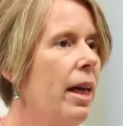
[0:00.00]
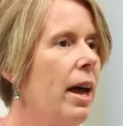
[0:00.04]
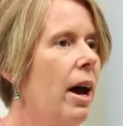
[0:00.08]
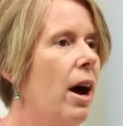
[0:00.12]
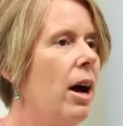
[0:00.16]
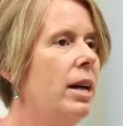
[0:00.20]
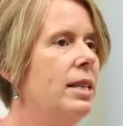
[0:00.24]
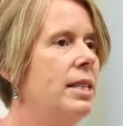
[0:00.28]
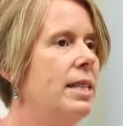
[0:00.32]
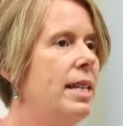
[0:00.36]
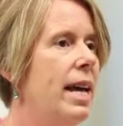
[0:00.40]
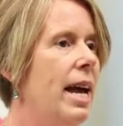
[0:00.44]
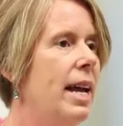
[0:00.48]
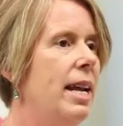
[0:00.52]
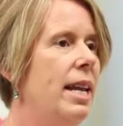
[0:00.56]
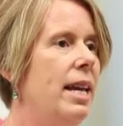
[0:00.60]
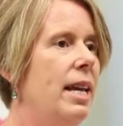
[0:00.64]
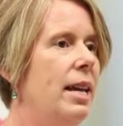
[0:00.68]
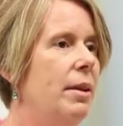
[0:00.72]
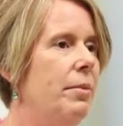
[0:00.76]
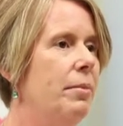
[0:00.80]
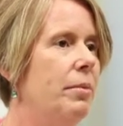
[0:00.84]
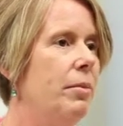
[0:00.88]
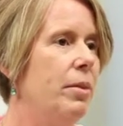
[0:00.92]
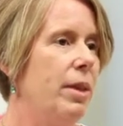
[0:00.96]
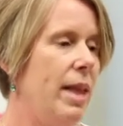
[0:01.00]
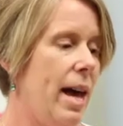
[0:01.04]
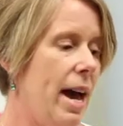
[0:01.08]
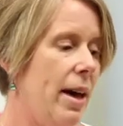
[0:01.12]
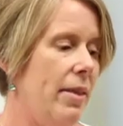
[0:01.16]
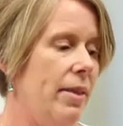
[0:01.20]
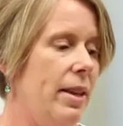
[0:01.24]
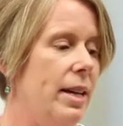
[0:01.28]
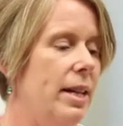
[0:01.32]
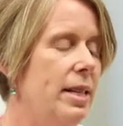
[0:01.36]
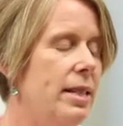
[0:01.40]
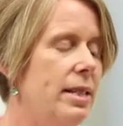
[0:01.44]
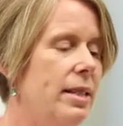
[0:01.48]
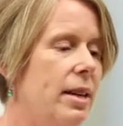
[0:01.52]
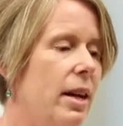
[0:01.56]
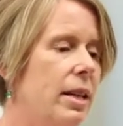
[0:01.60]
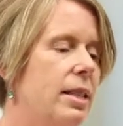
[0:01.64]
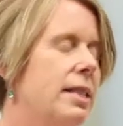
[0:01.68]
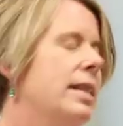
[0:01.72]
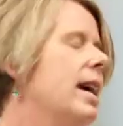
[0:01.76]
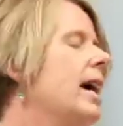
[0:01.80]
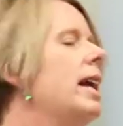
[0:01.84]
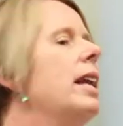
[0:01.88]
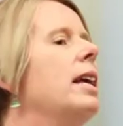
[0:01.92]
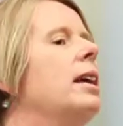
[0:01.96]
I'd say to him, without this,
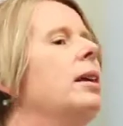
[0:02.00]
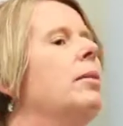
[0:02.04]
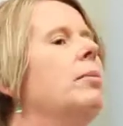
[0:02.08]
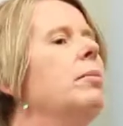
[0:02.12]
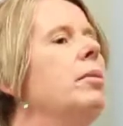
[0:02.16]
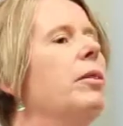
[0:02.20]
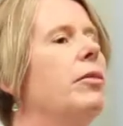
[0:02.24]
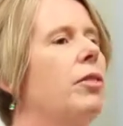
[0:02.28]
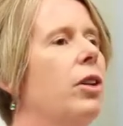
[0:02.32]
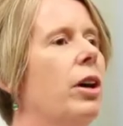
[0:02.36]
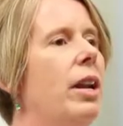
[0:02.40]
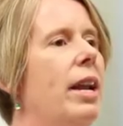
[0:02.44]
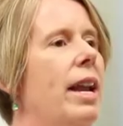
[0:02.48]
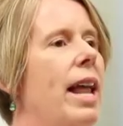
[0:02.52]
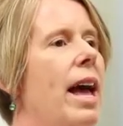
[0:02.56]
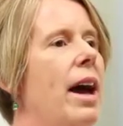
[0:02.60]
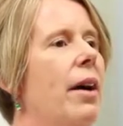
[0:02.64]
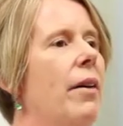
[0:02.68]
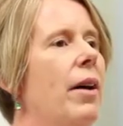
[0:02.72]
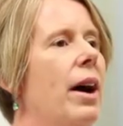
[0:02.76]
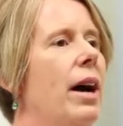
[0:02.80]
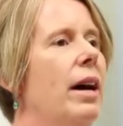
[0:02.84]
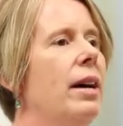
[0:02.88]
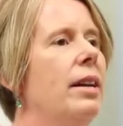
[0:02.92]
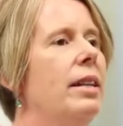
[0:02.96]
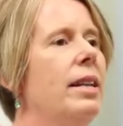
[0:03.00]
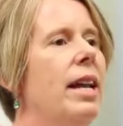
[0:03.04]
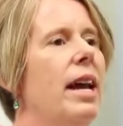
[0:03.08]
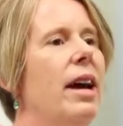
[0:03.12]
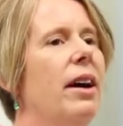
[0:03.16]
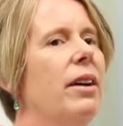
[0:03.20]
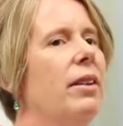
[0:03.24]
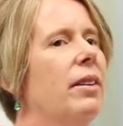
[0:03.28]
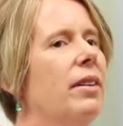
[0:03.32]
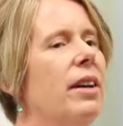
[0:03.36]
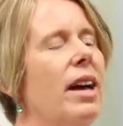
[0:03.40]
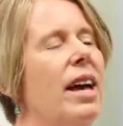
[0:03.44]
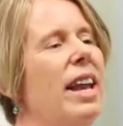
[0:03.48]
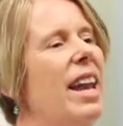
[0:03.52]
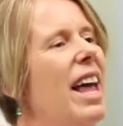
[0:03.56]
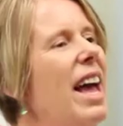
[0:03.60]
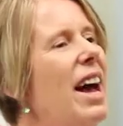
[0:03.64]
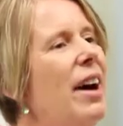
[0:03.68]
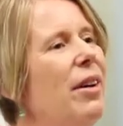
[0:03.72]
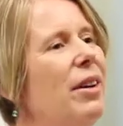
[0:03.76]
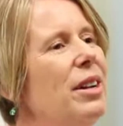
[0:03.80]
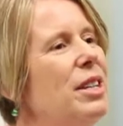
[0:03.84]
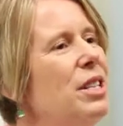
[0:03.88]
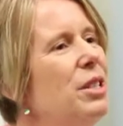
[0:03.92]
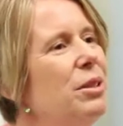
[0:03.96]
I'd say to him, you've got an hour. Now, an
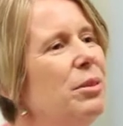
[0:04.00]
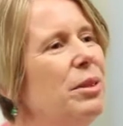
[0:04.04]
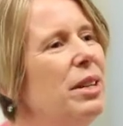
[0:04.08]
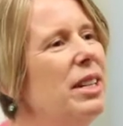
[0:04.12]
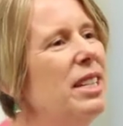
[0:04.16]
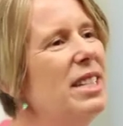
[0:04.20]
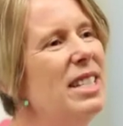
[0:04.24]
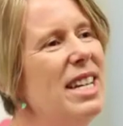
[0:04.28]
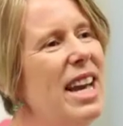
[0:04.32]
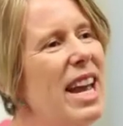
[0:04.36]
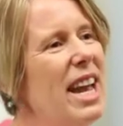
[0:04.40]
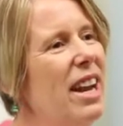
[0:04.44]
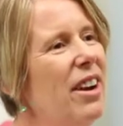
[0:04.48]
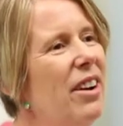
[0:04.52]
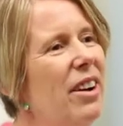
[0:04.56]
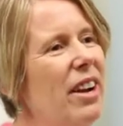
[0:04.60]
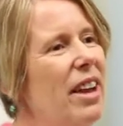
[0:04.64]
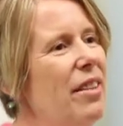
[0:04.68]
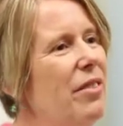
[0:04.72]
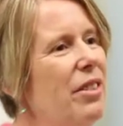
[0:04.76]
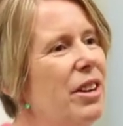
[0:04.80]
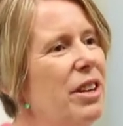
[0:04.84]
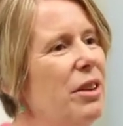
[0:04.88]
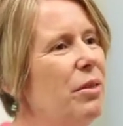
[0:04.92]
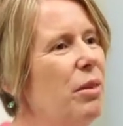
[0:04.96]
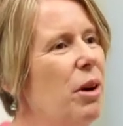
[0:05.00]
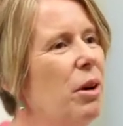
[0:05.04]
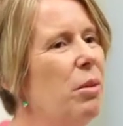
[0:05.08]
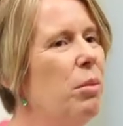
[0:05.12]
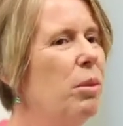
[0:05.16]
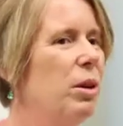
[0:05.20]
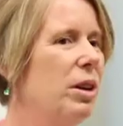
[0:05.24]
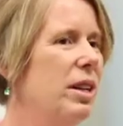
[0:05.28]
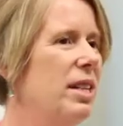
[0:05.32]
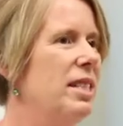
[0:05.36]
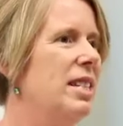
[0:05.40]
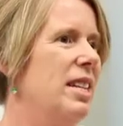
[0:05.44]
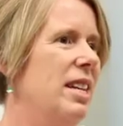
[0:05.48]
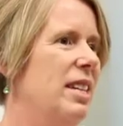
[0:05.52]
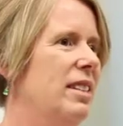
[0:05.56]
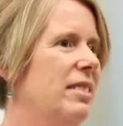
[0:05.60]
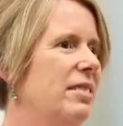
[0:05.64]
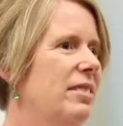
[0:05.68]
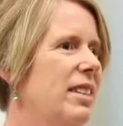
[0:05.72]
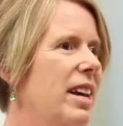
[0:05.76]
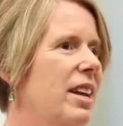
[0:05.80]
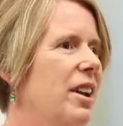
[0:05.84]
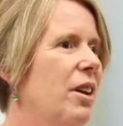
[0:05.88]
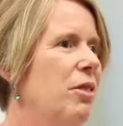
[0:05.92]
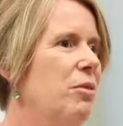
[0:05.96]
hour to a 10 or 11-year-old, what is
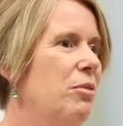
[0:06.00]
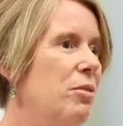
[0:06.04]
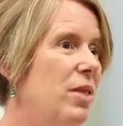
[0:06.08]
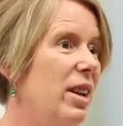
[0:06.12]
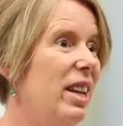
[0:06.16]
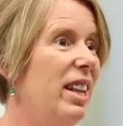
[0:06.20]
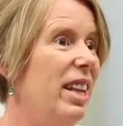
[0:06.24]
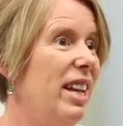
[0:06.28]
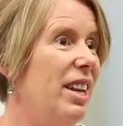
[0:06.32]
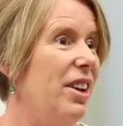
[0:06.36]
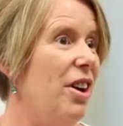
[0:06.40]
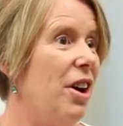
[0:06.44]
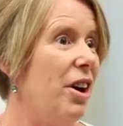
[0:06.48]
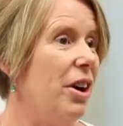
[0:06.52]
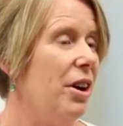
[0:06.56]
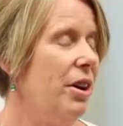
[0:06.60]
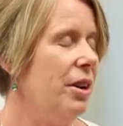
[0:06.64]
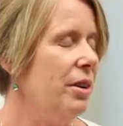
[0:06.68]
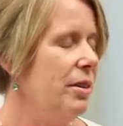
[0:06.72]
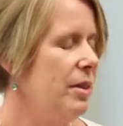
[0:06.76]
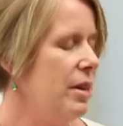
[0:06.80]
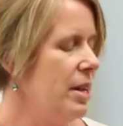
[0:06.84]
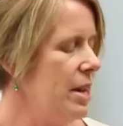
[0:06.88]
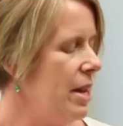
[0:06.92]
it? They don't really know.